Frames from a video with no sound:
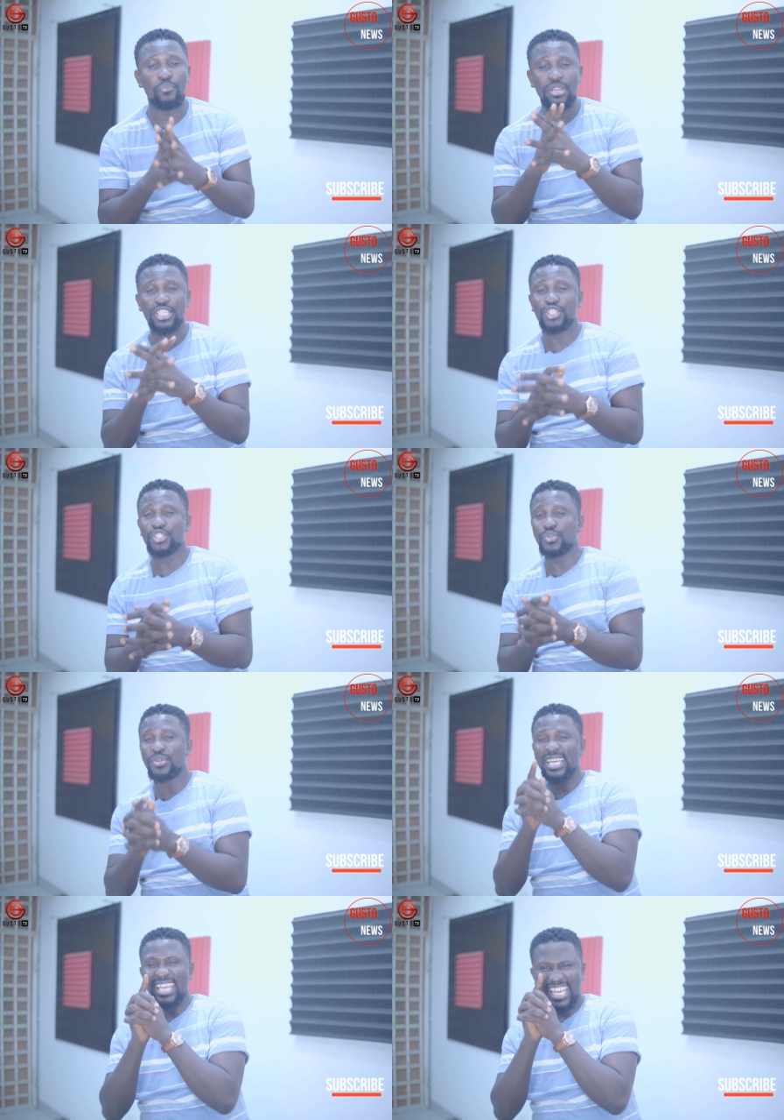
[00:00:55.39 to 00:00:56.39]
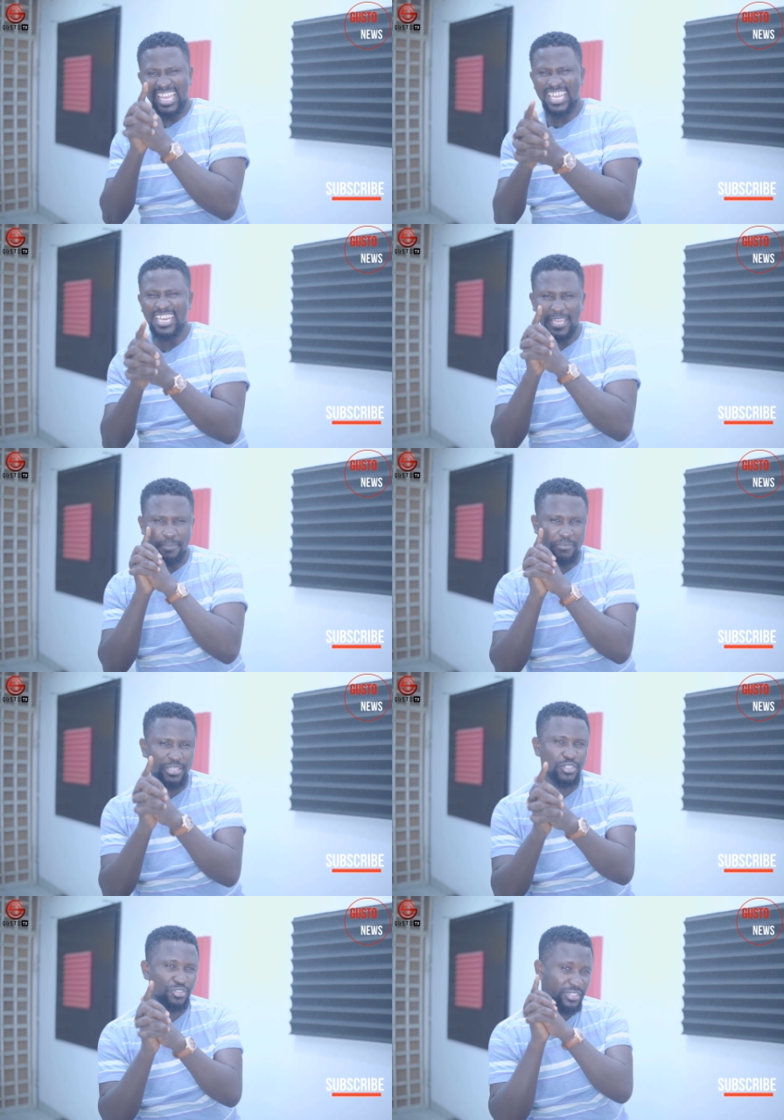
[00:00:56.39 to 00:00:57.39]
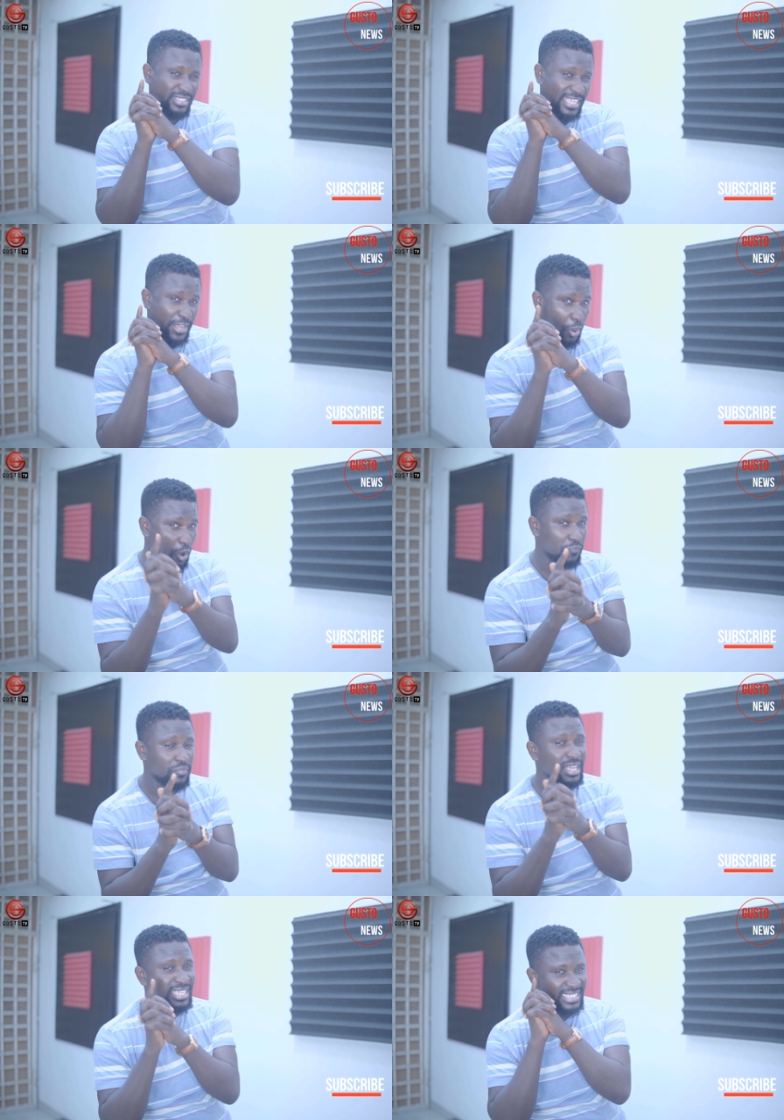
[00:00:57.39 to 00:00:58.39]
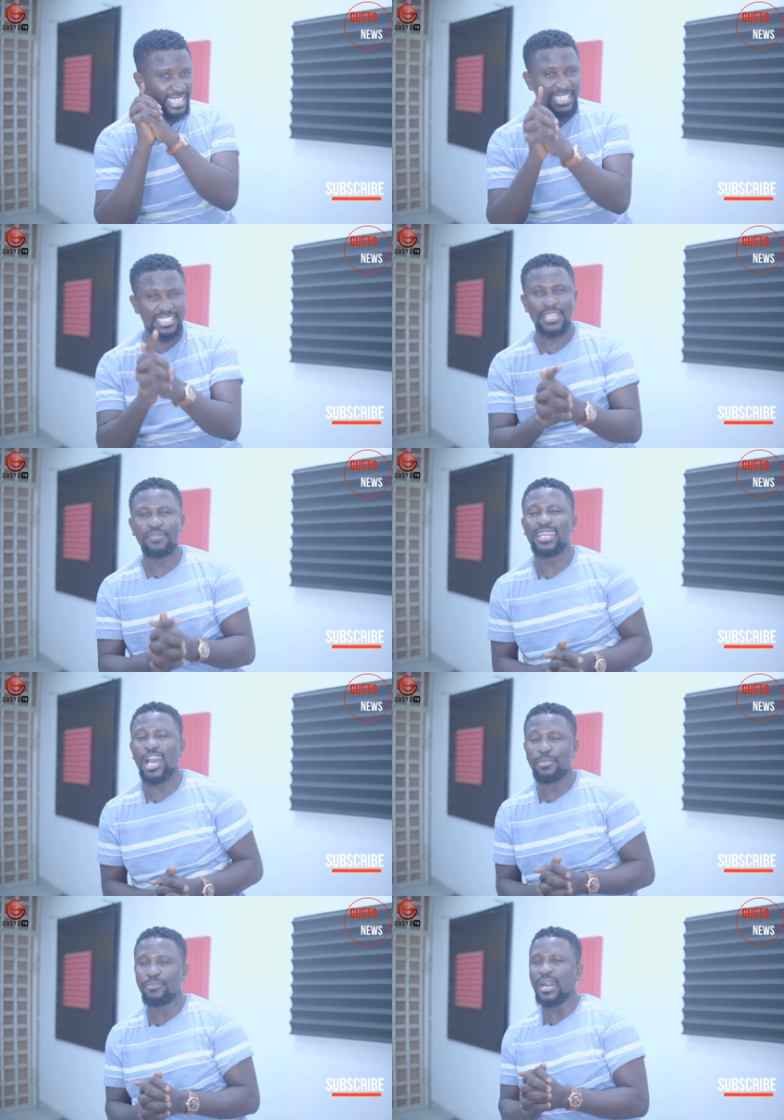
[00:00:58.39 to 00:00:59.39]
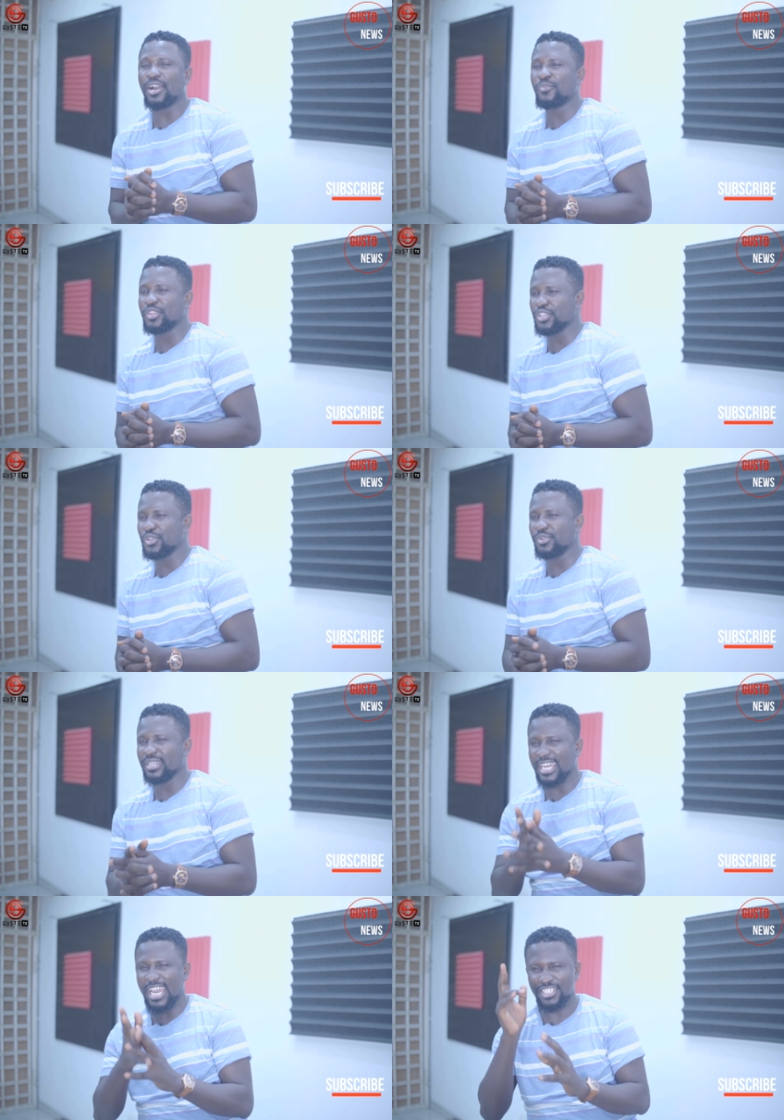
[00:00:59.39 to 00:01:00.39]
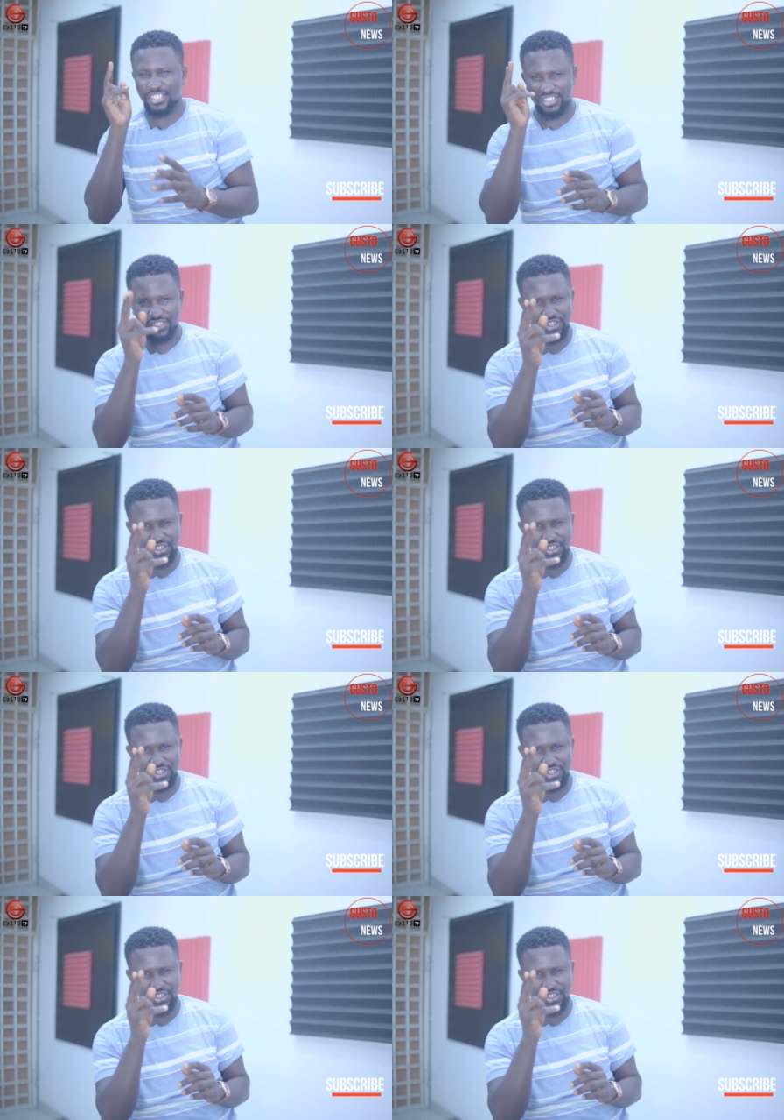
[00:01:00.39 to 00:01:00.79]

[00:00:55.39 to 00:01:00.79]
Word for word: will bring to you in a bit. Do not stay off. Stay safe and I'll be back with you guys.